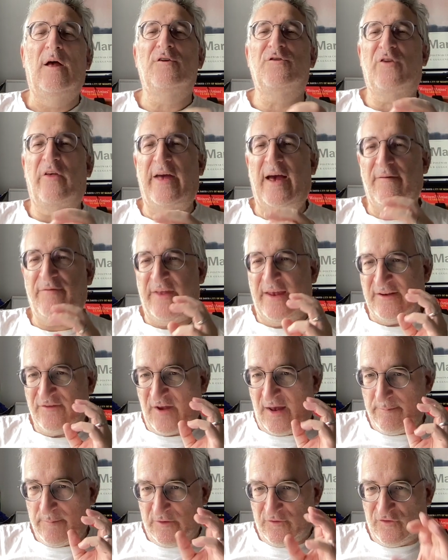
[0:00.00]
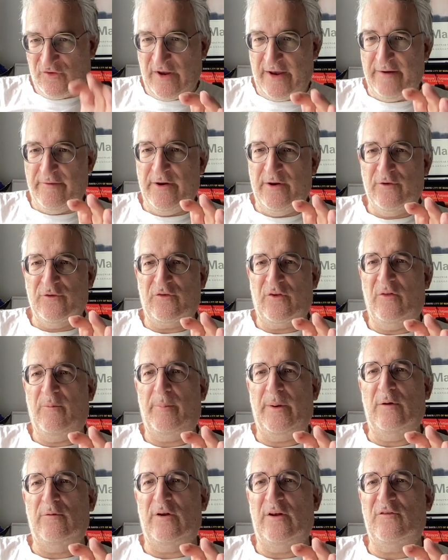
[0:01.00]
So they have the exact materials that the
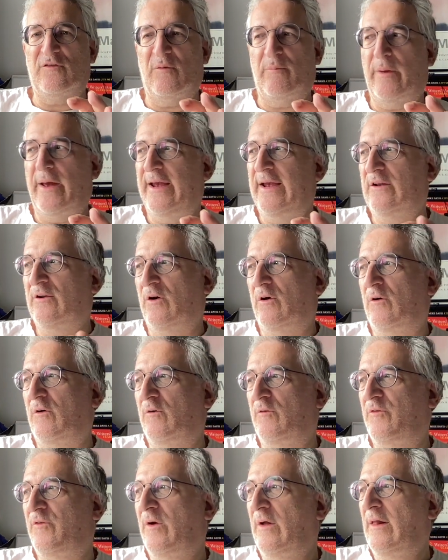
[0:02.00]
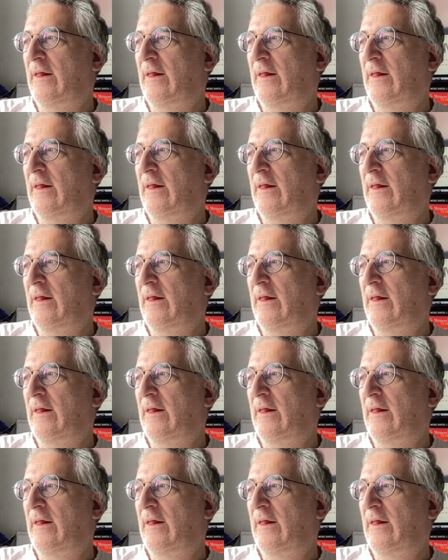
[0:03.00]
buildings are made of,